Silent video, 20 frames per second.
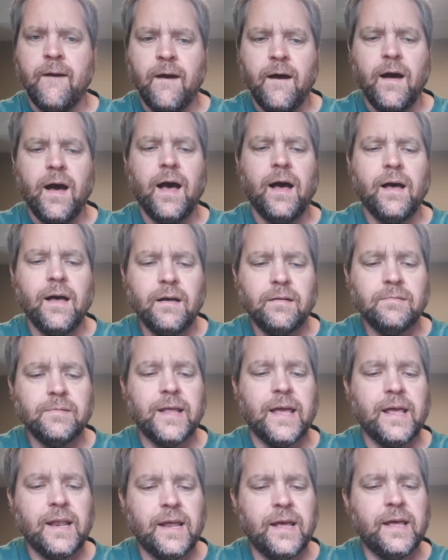I'm
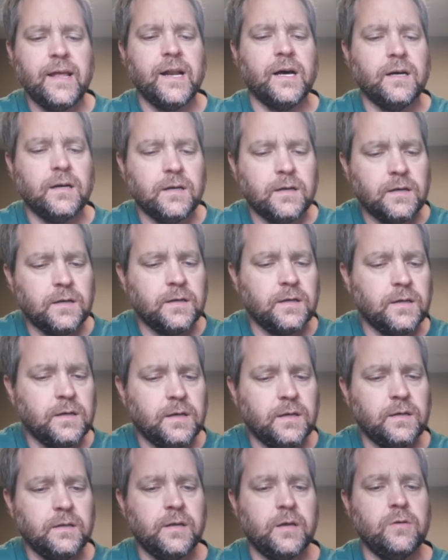leaning
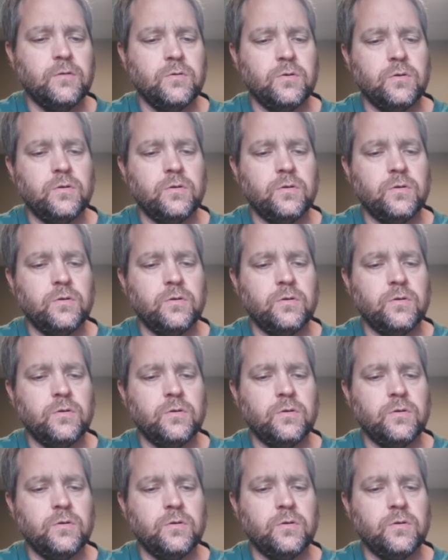on you.